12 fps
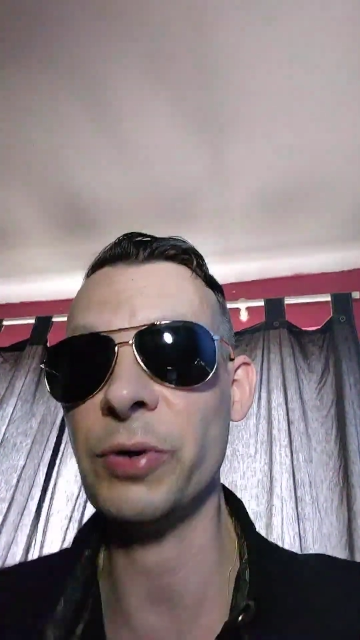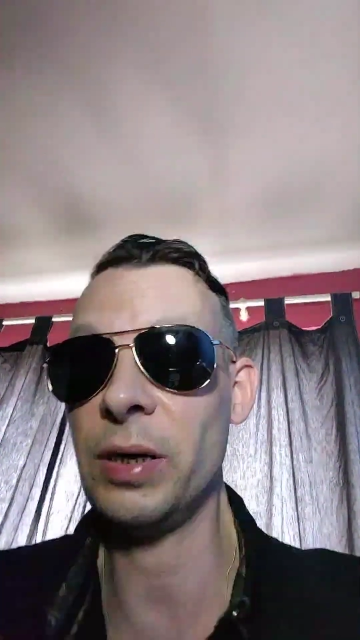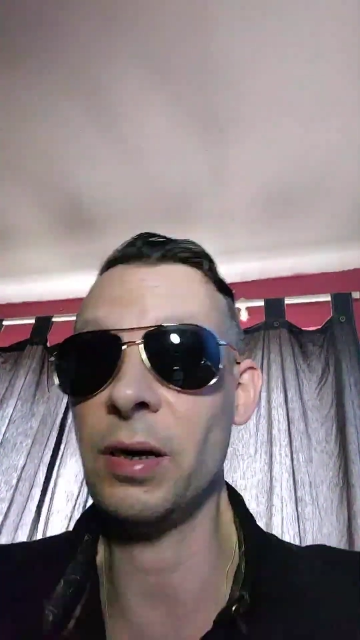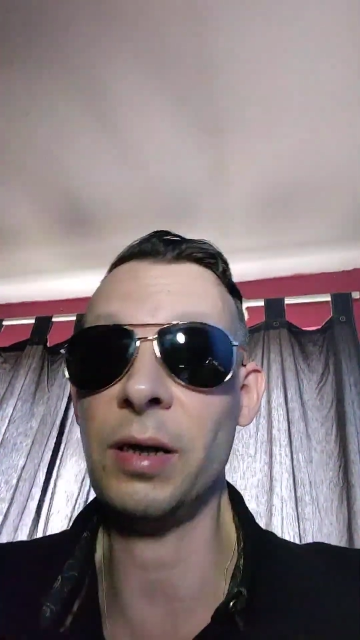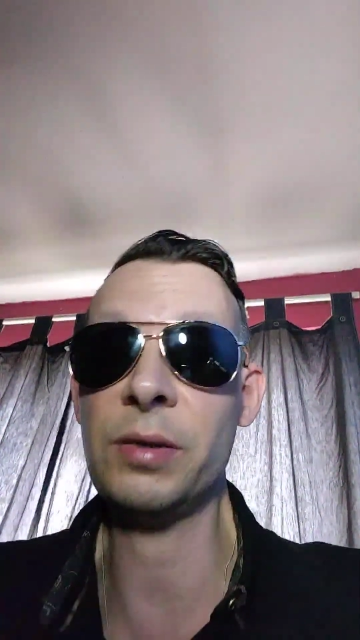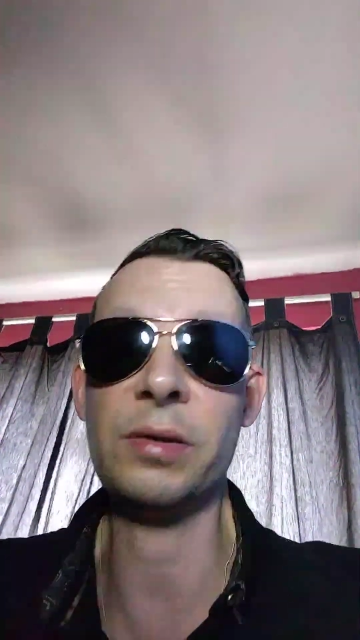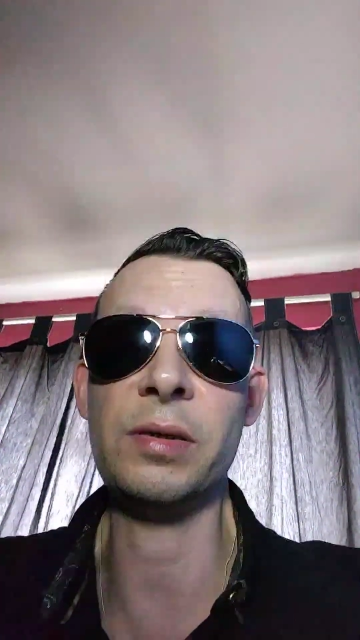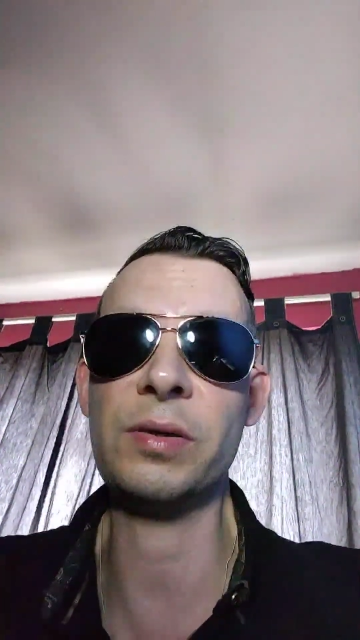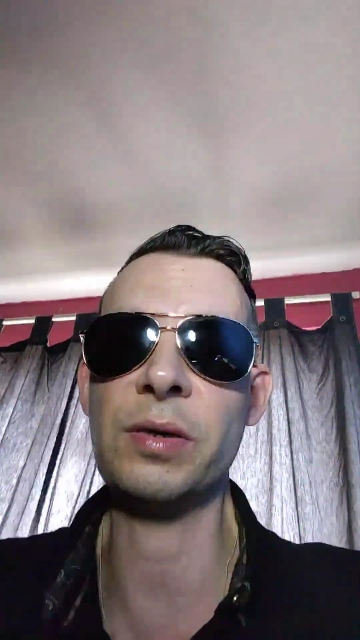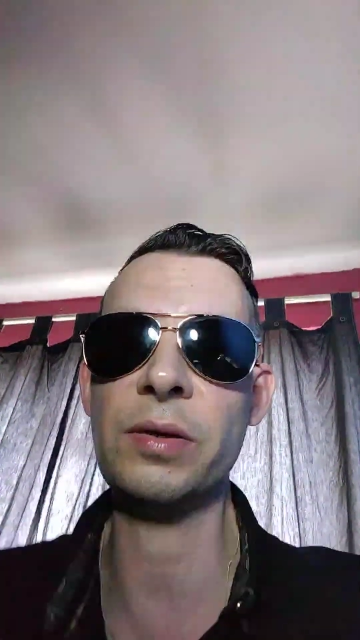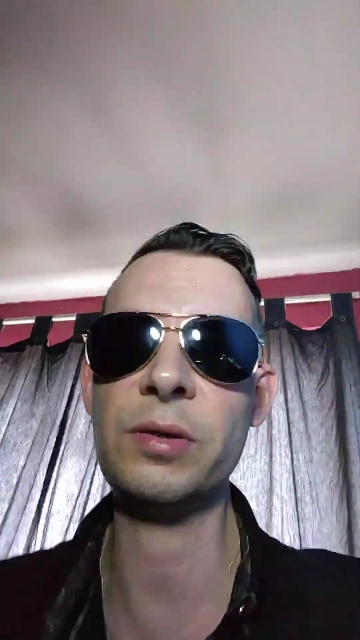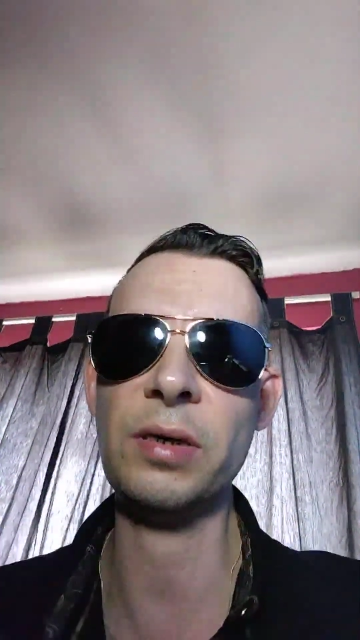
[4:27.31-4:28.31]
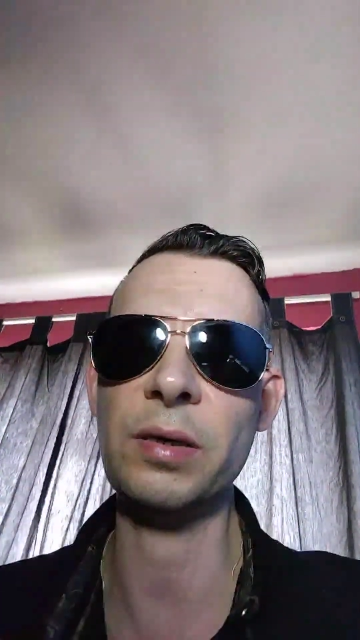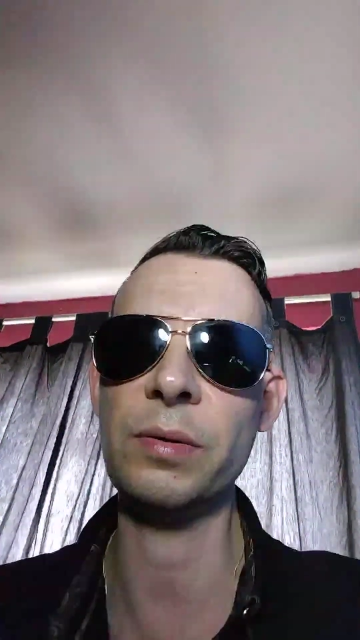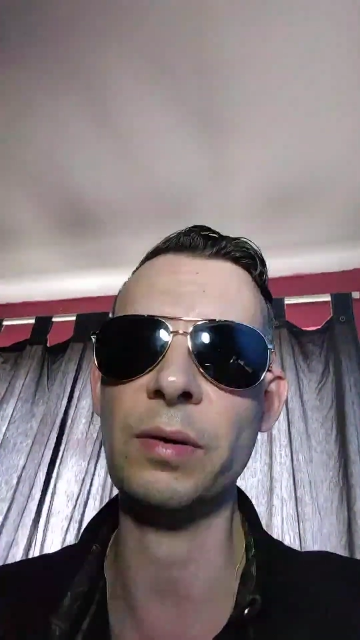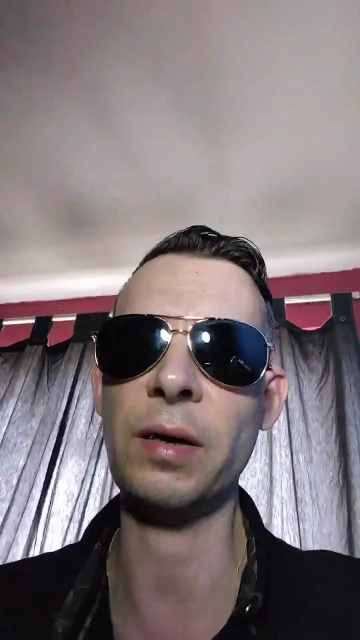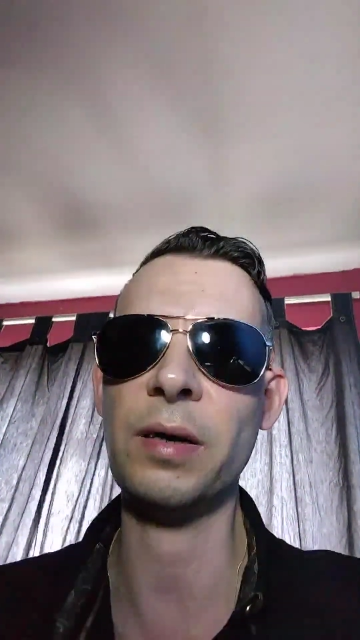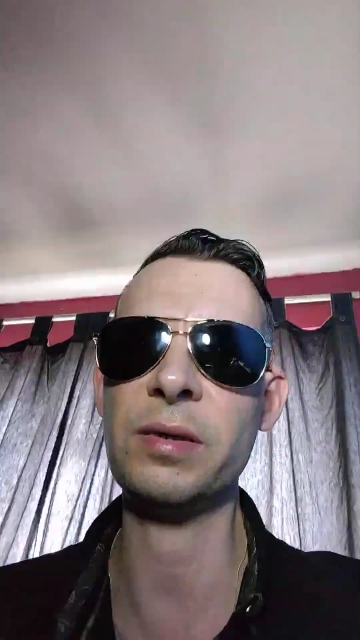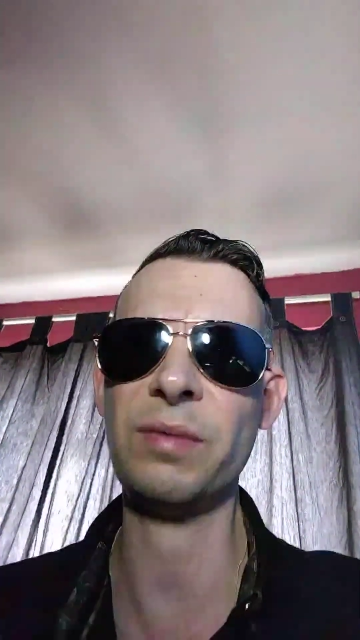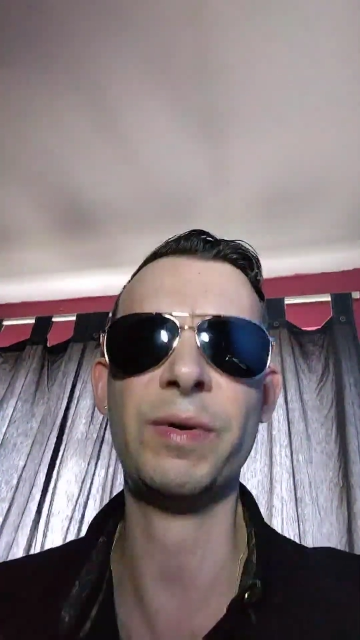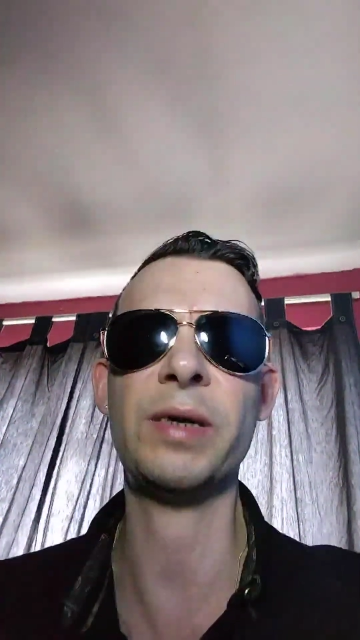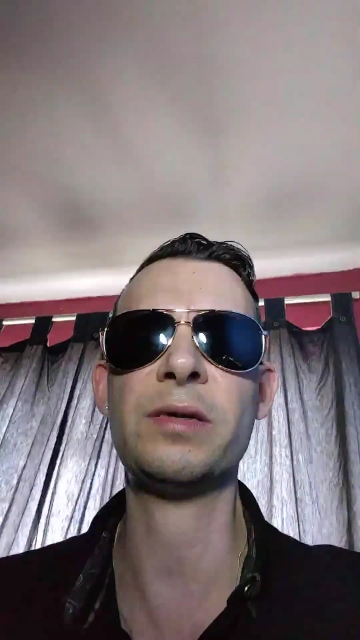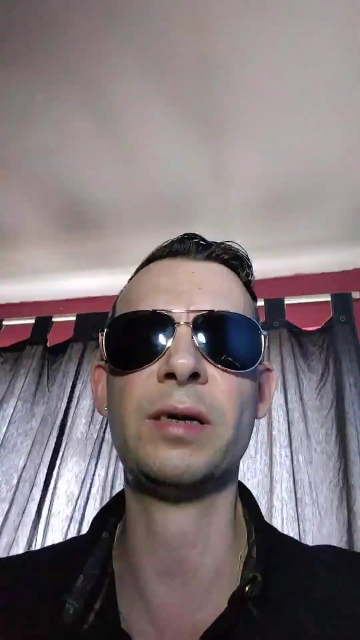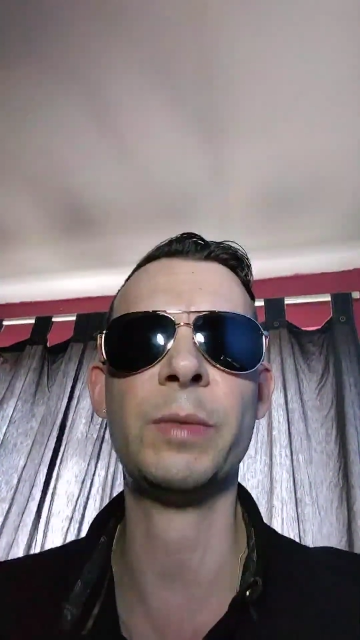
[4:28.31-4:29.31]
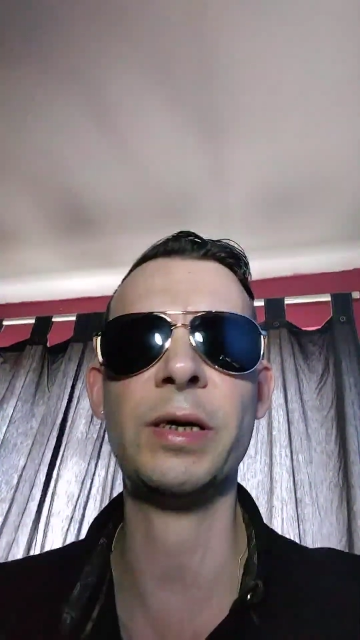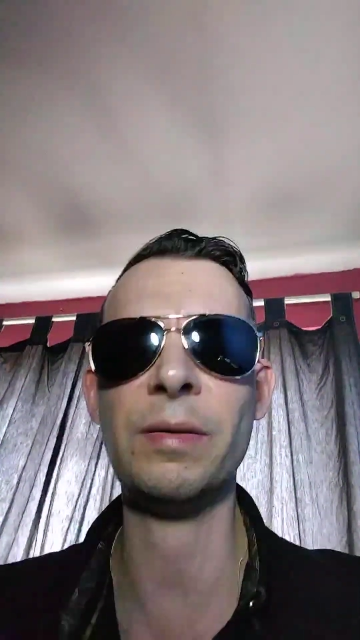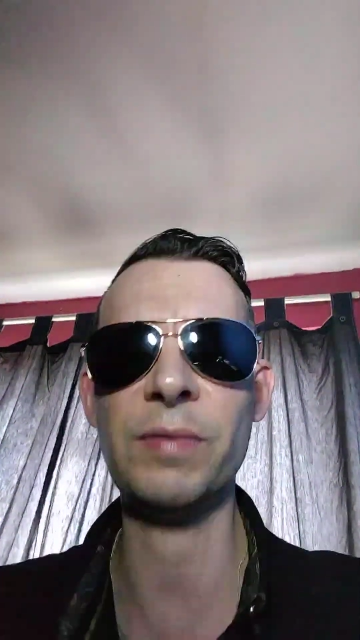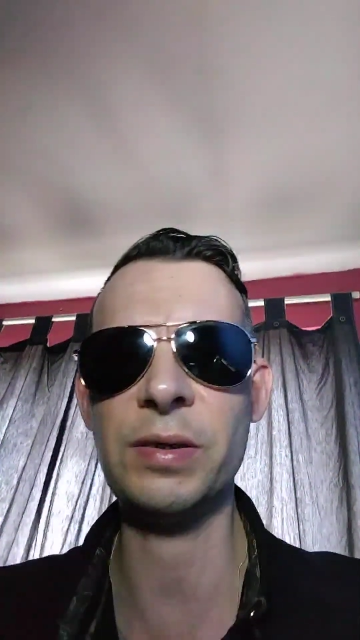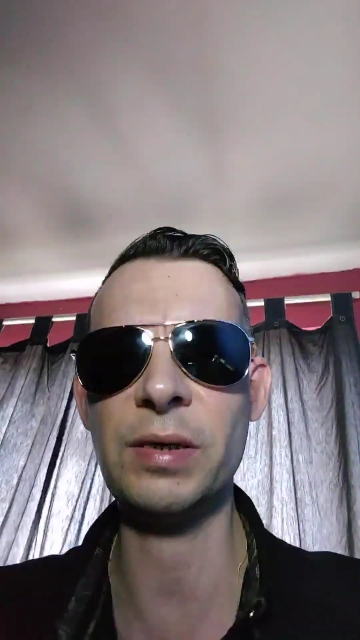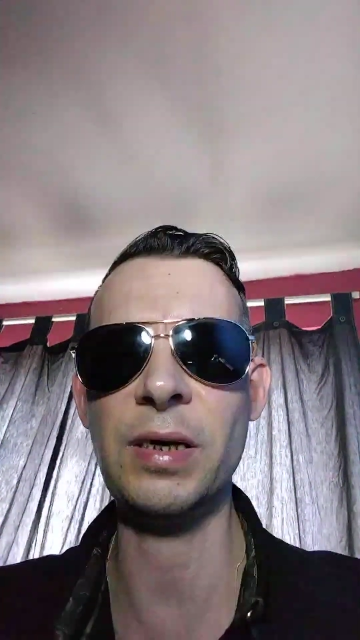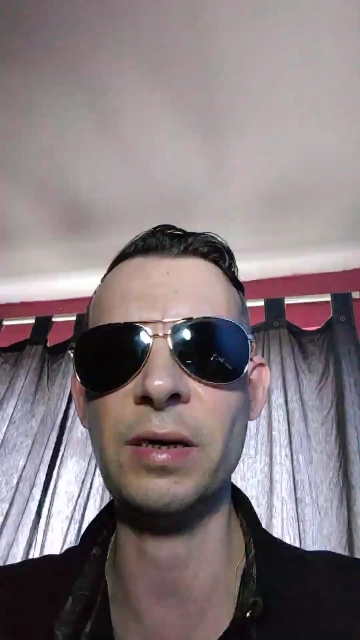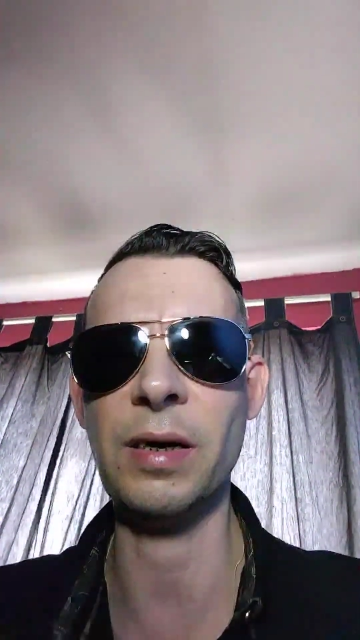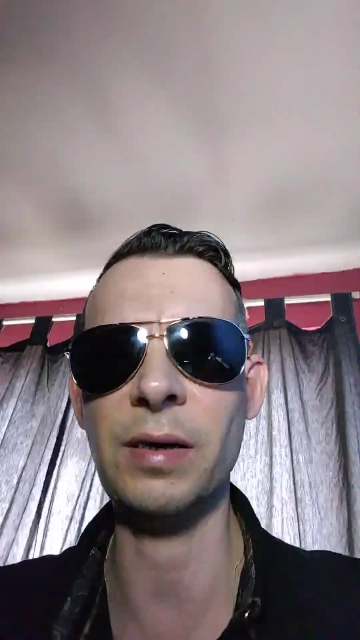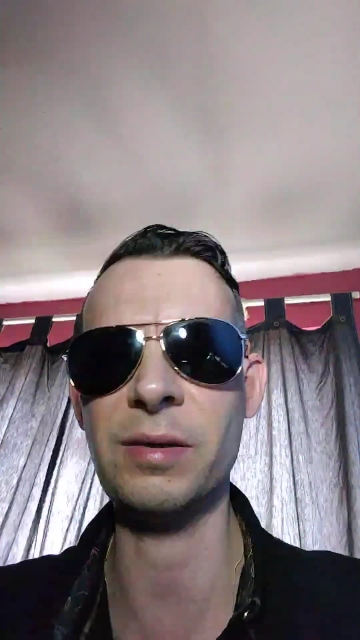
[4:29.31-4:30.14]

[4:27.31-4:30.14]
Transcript: Brie Larson is good too. It's the first time I'd ever seen her.